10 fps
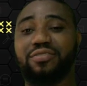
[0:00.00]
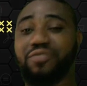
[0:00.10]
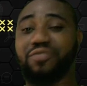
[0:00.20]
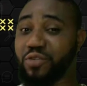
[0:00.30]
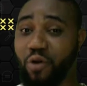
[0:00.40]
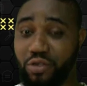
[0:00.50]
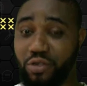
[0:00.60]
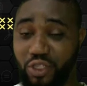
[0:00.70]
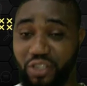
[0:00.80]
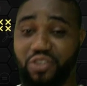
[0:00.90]
First of all,
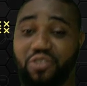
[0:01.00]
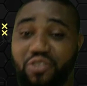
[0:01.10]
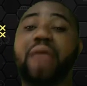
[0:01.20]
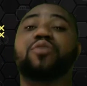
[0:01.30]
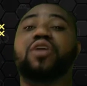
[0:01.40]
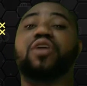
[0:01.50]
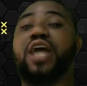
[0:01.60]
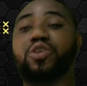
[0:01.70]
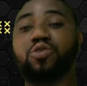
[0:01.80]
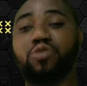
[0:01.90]
subscribe on
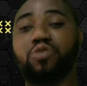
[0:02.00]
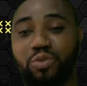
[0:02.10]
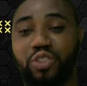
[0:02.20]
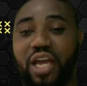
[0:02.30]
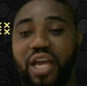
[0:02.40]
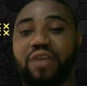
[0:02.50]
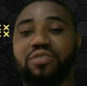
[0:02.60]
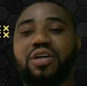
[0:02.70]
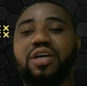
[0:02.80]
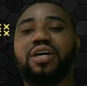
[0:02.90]
our YouTube channel,